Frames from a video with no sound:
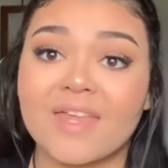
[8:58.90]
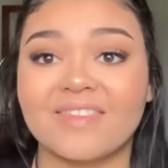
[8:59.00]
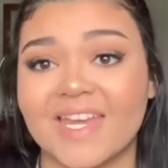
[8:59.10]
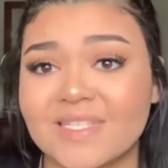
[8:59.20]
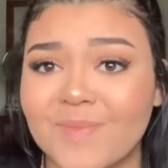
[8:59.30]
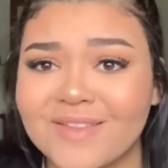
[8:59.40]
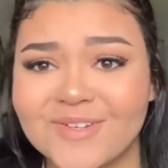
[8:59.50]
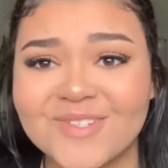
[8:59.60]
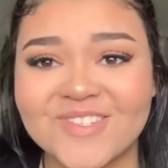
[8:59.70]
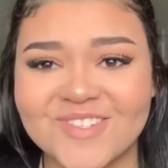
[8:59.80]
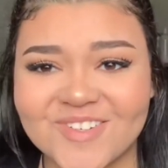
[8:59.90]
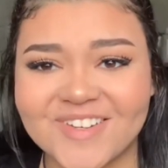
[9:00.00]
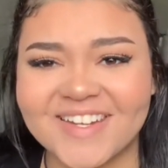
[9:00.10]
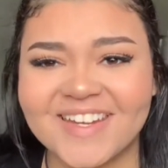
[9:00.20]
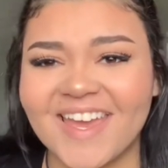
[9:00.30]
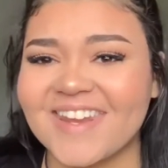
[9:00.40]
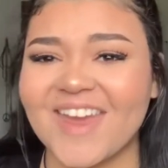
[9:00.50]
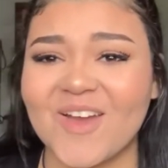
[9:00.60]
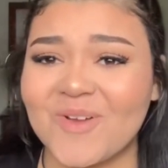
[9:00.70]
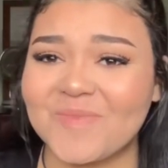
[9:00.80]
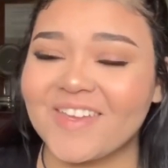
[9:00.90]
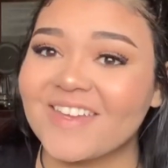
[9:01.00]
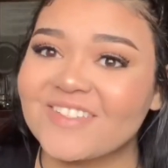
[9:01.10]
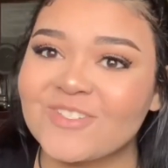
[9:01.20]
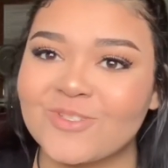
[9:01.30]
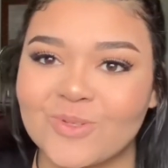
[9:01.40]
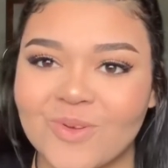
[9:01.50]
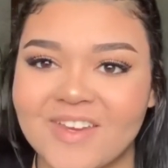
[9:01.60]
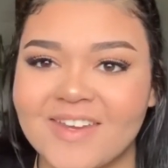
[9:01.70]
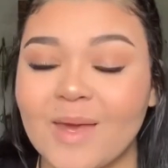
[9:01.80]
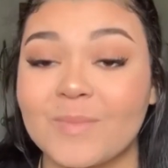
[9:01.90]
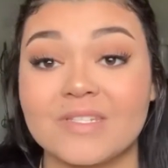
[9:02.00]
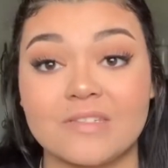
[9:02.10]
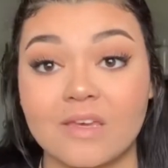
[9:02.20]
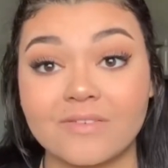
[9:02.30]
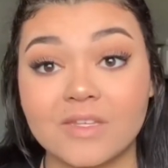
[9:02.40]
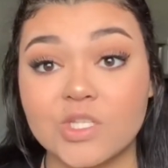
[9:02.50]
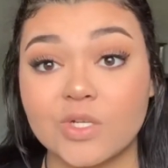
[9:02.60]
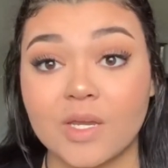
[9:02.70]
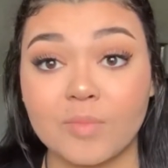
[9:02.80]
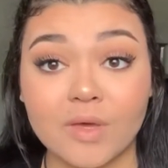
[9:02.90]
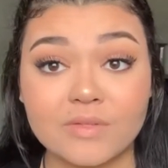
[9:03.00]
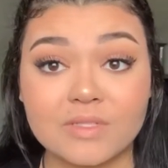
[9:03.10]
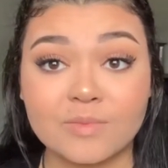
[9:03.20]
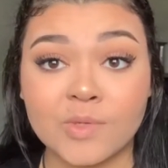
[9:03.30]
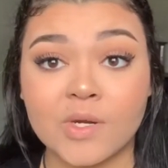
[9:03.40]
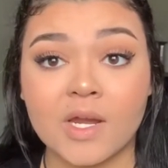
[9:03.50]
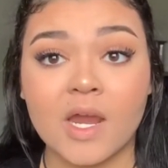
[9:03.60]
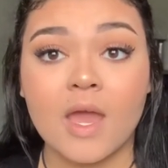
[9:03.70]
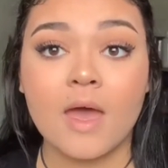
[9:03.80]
That's my little story, and I hope you guys enjoyed. I'm gonna definitely try and post more.